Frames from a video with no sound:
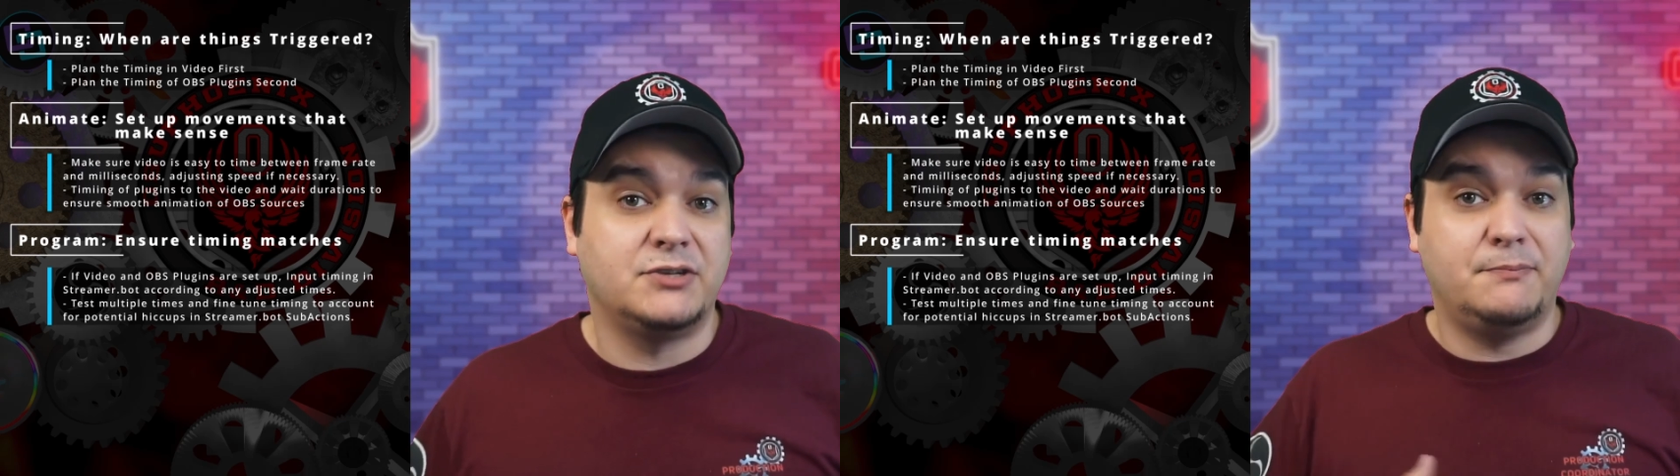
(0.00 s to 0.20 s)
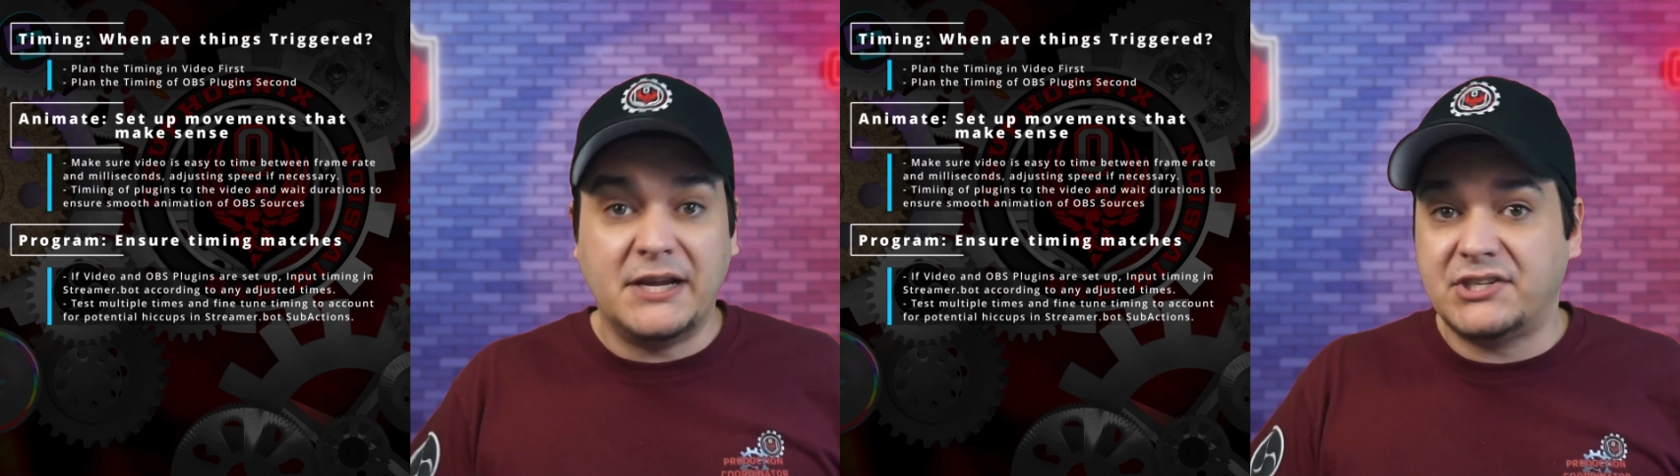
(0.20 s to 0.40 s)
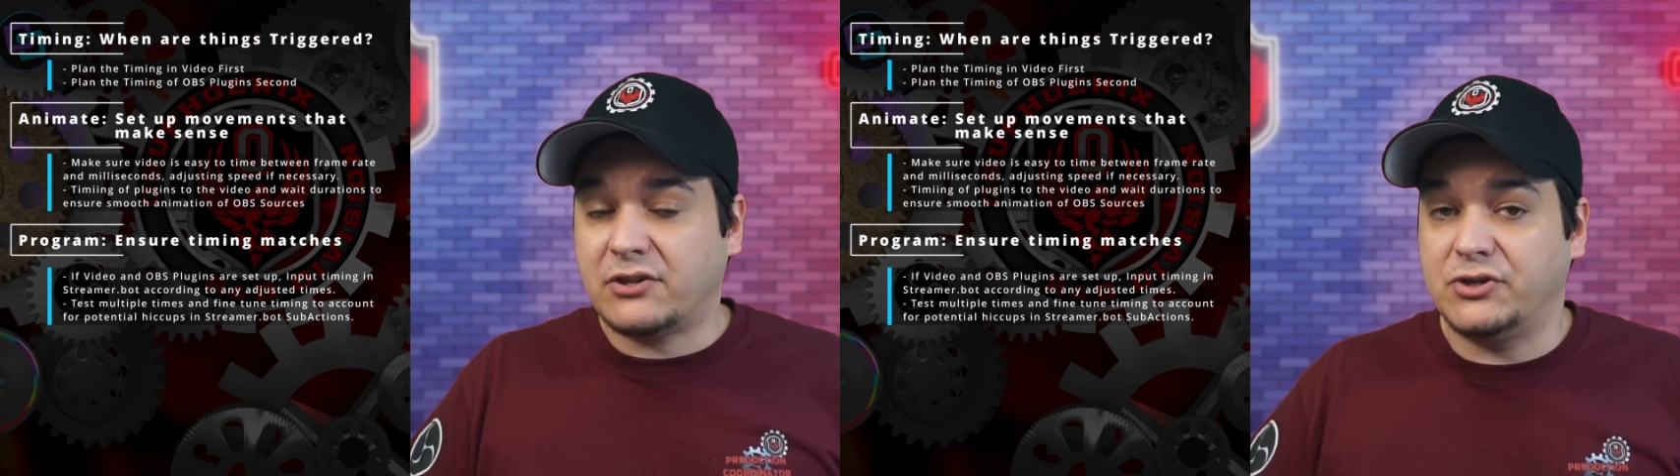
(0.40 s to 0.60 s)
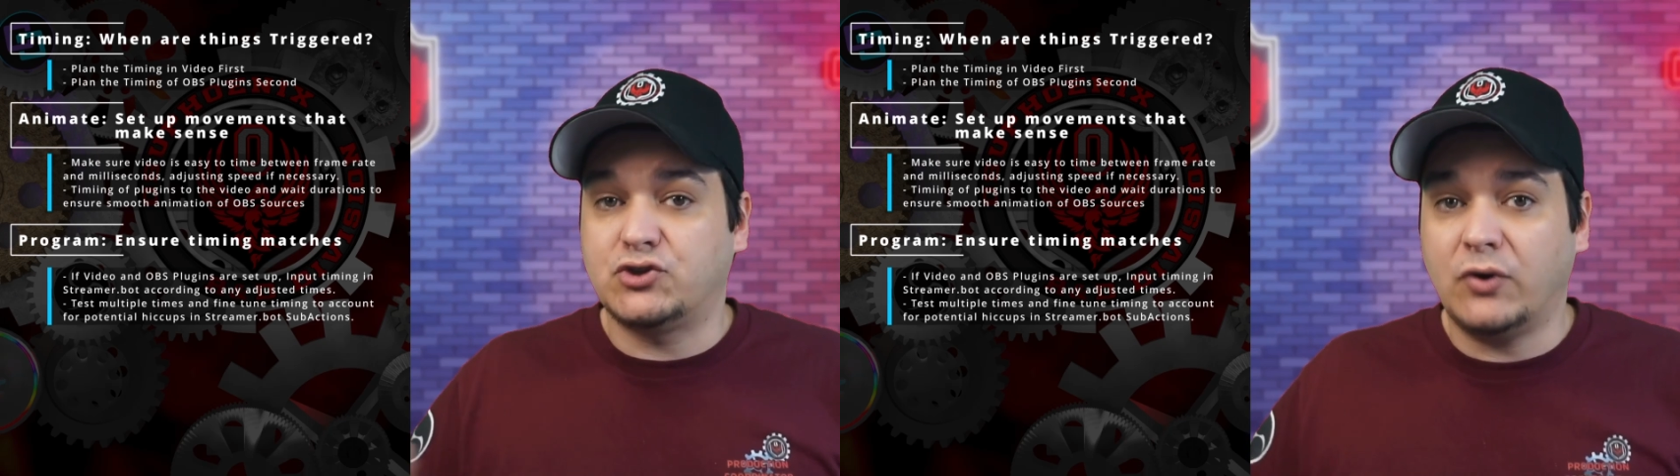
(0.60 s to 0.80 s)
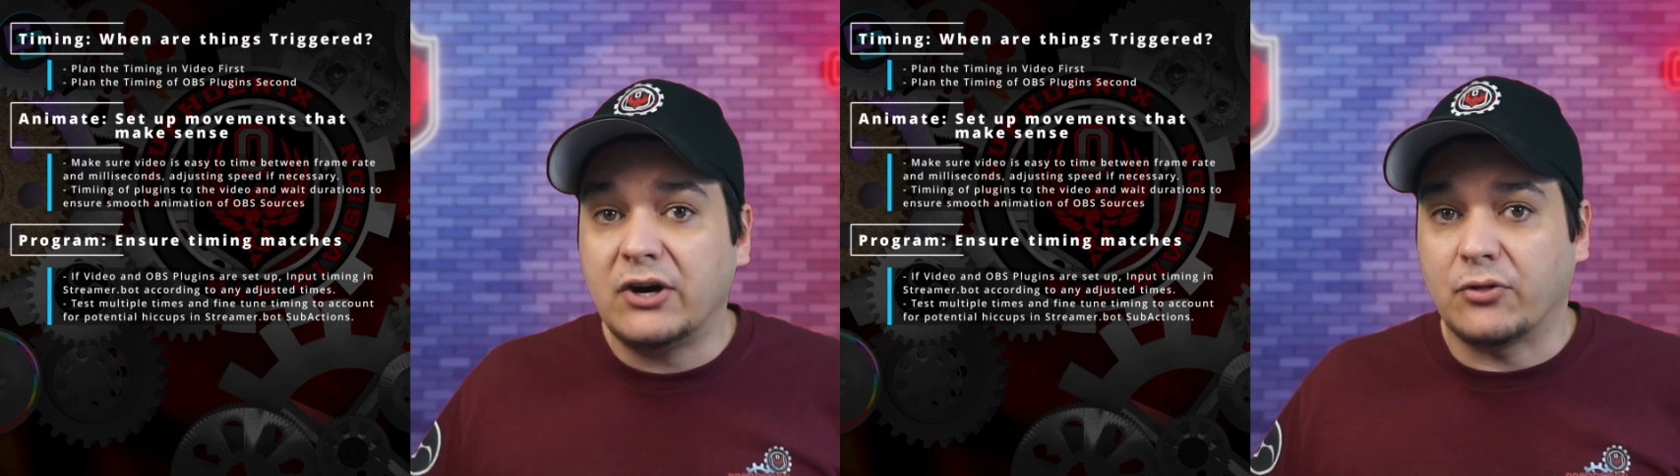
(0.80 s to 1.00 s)
to basically
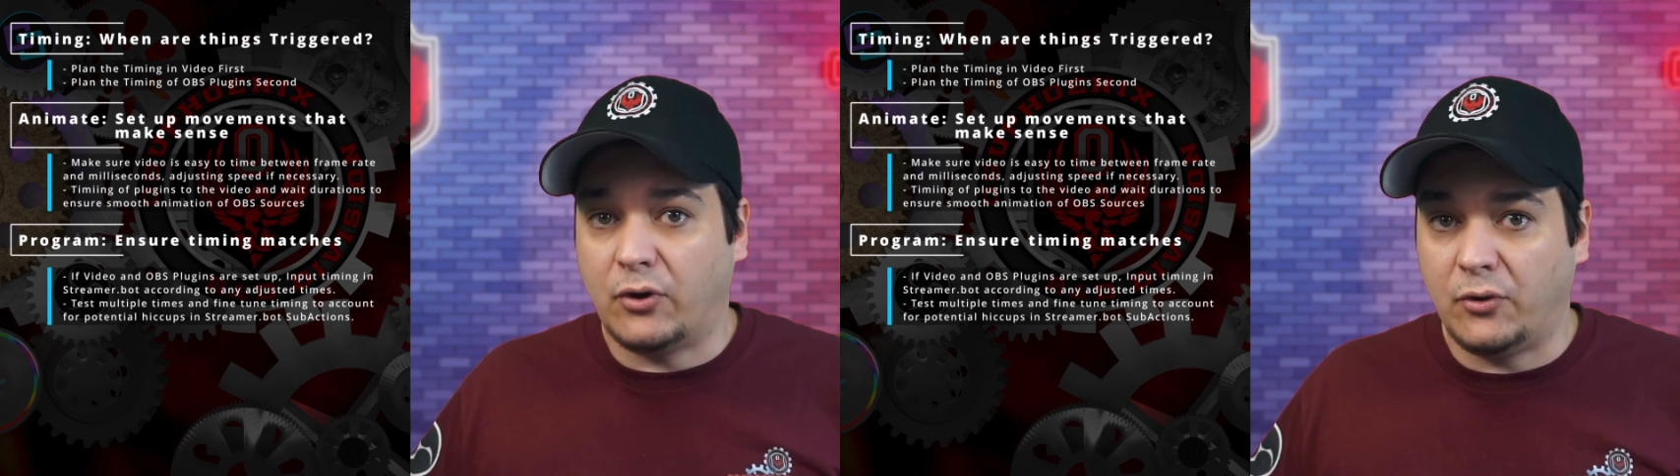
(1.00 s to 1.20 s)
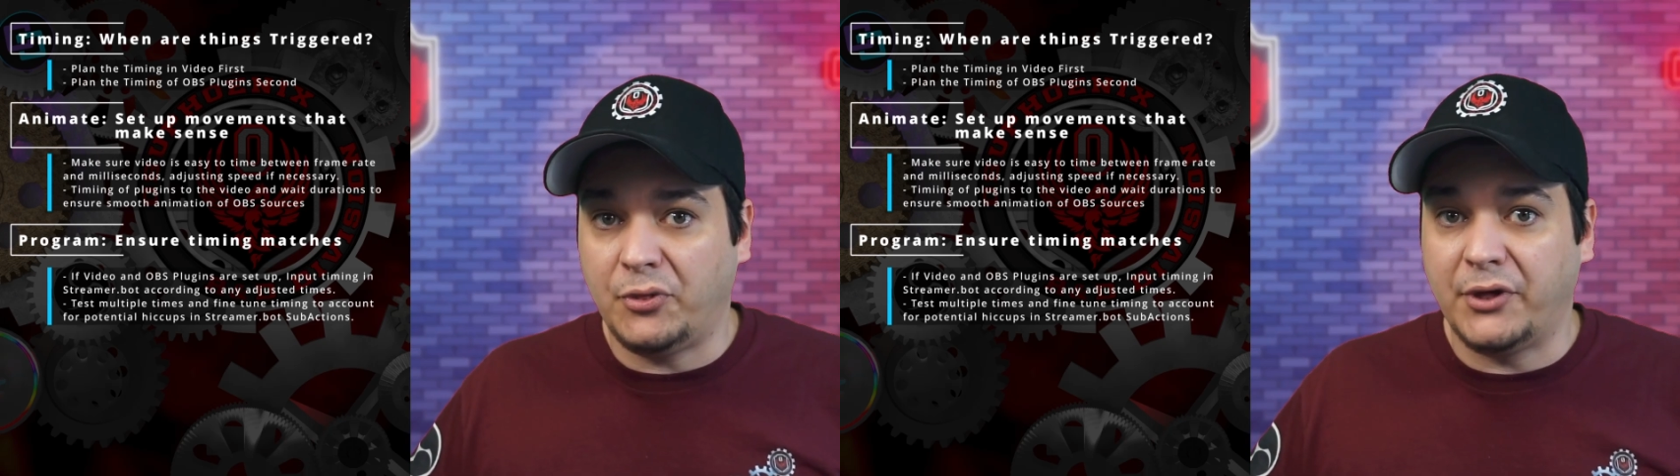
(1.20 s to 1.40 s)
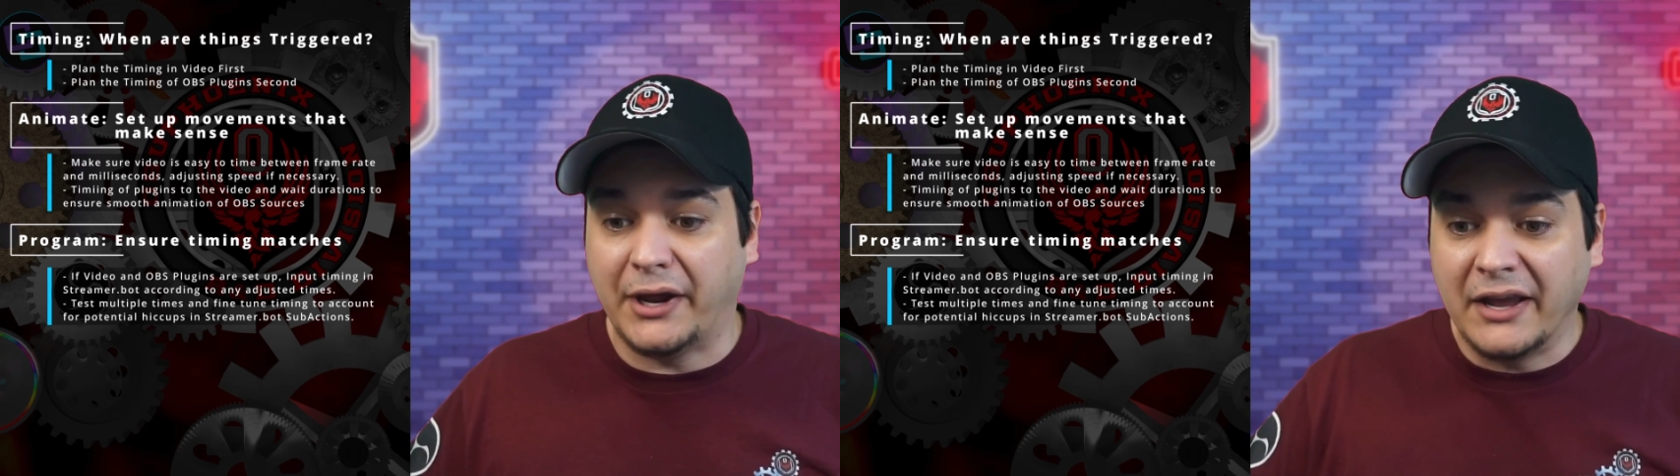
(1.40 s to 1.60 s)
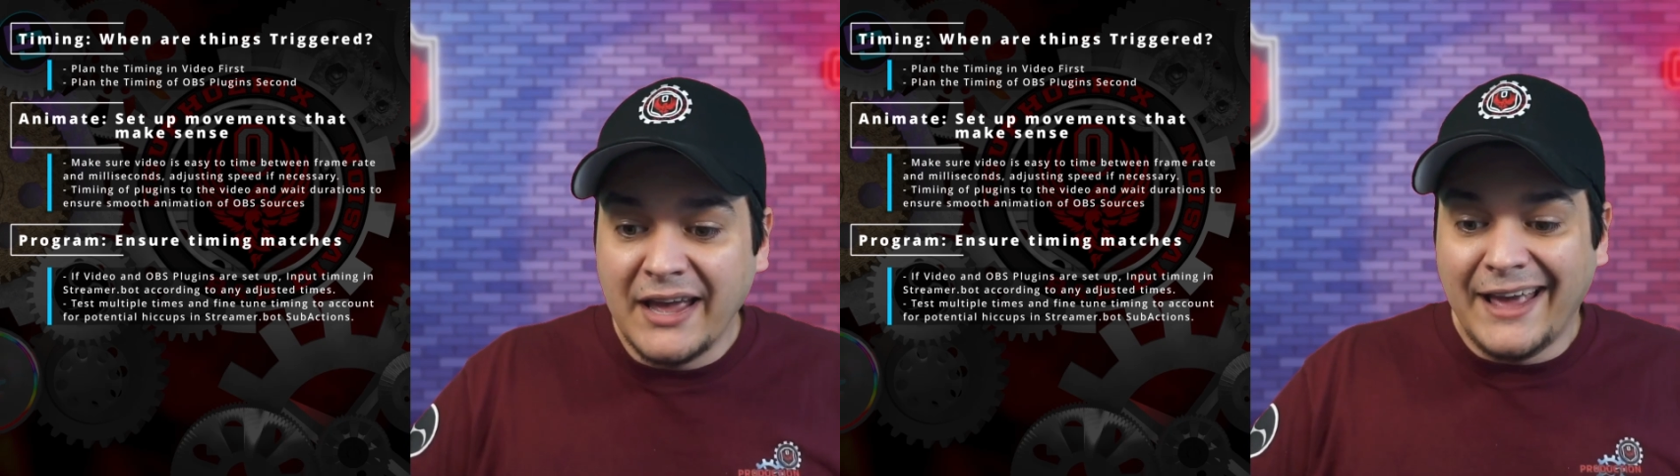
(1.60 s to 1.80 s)
trigger the whole thing.